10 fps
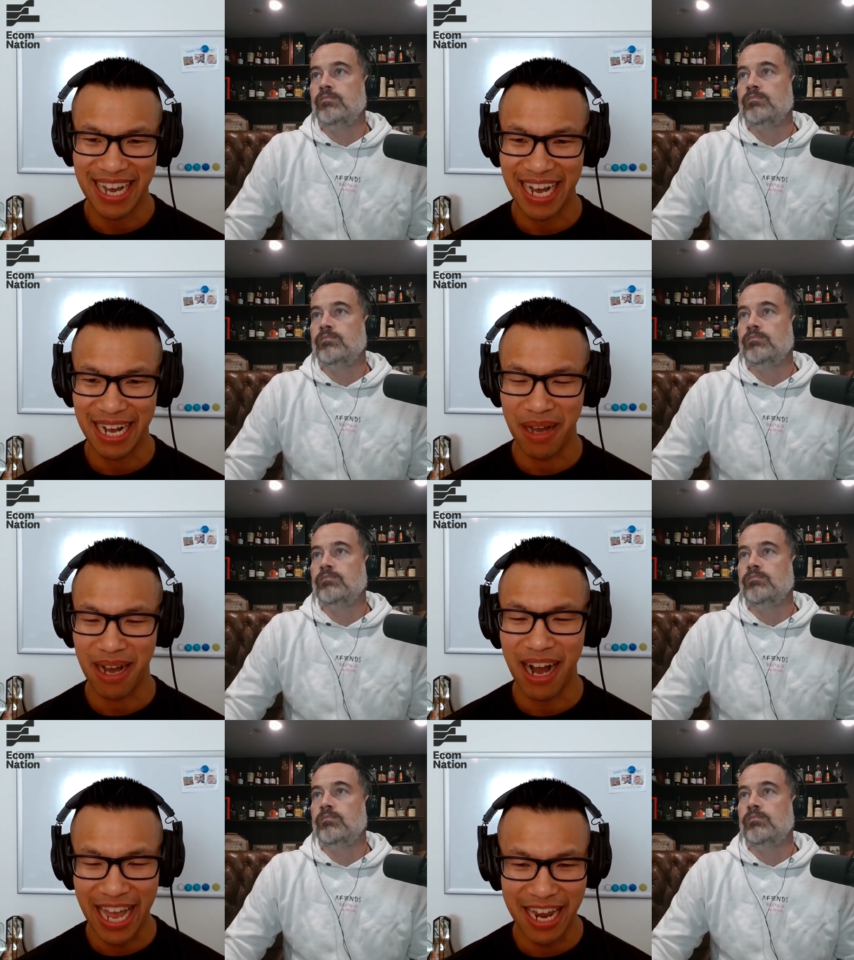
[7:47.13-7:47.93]
Speaker 1: Um,
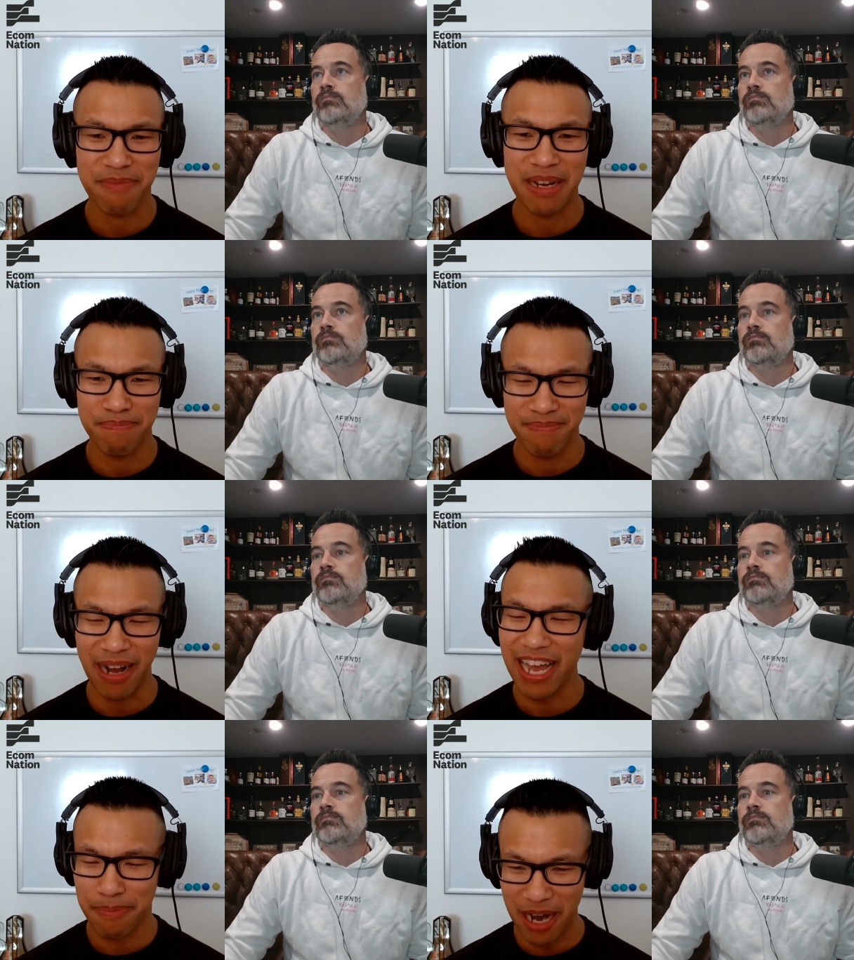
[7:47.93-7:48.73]
I had a,
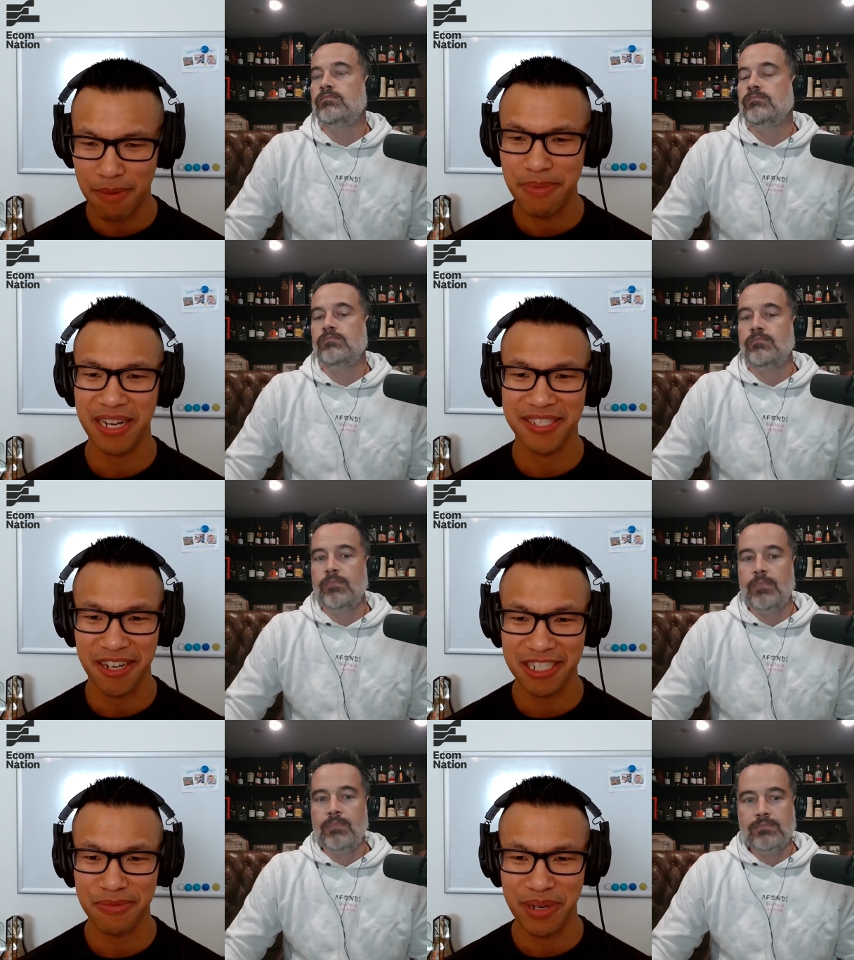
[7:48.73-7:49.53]
I had a pair of
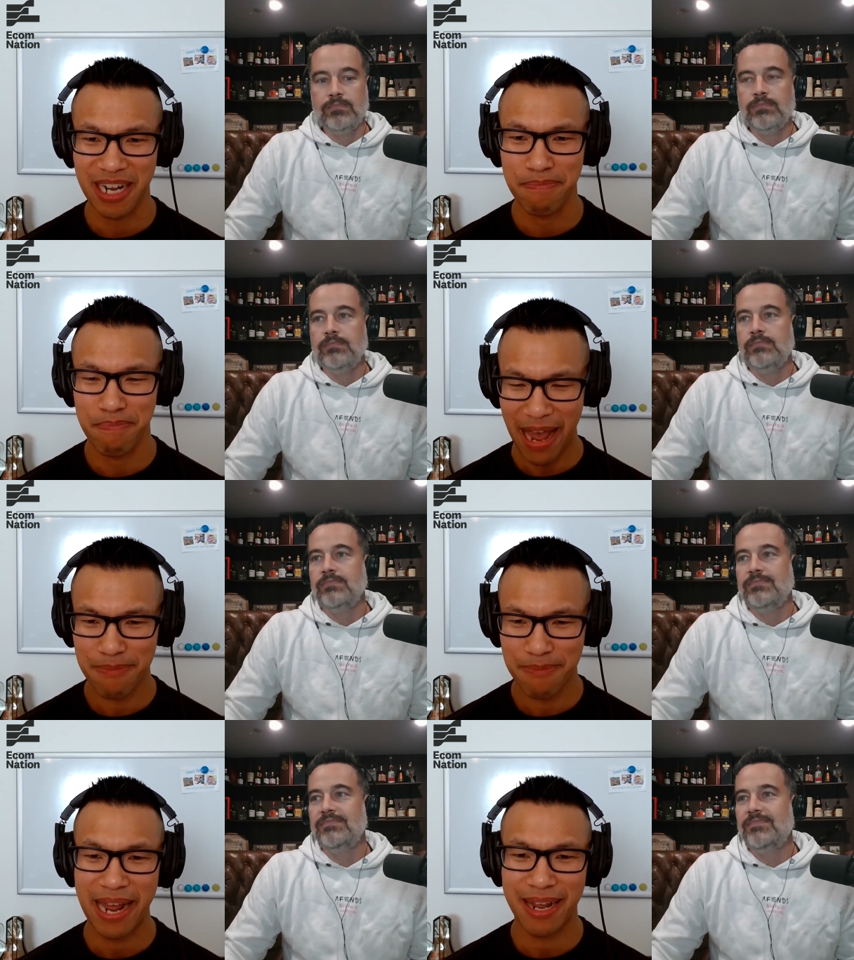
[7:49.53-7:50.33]
Birkenstocks when I
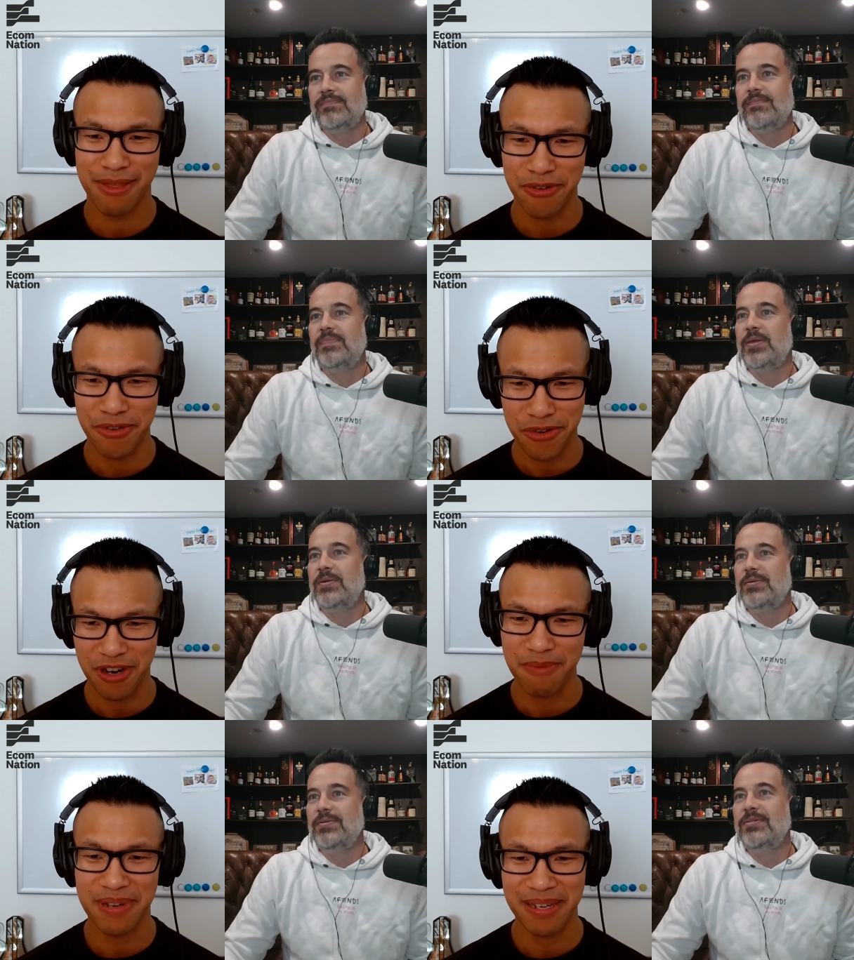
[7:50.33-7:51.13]
backpacked through
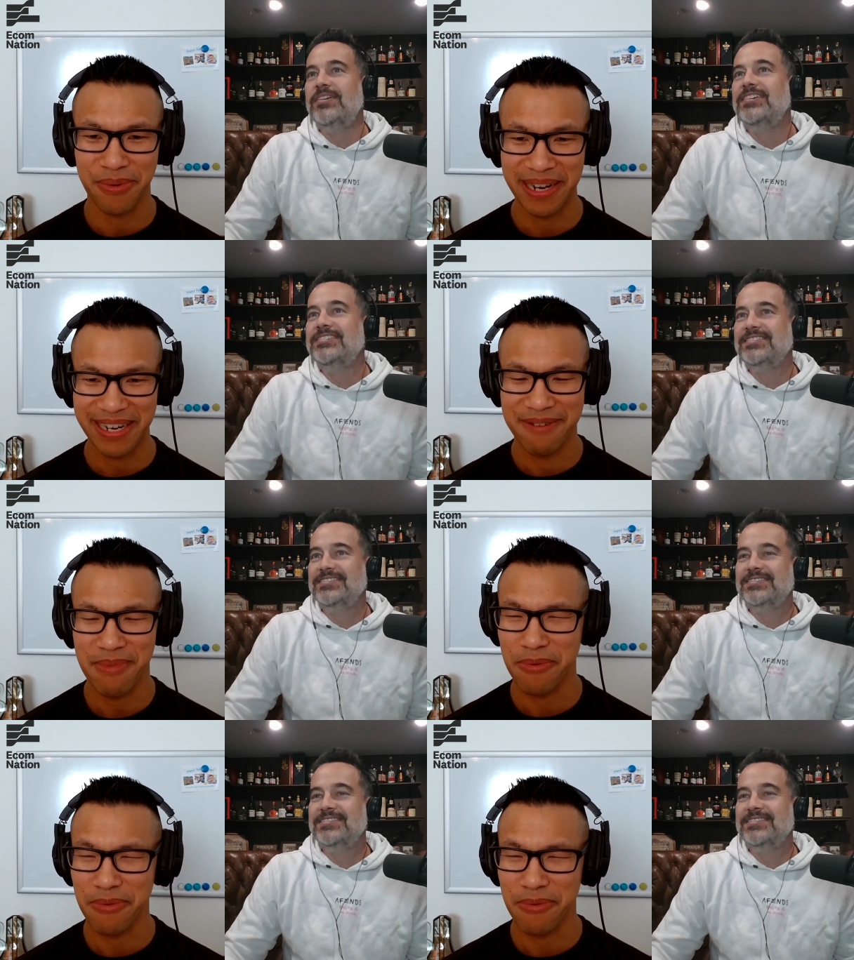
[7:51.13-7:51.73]
Europe when in,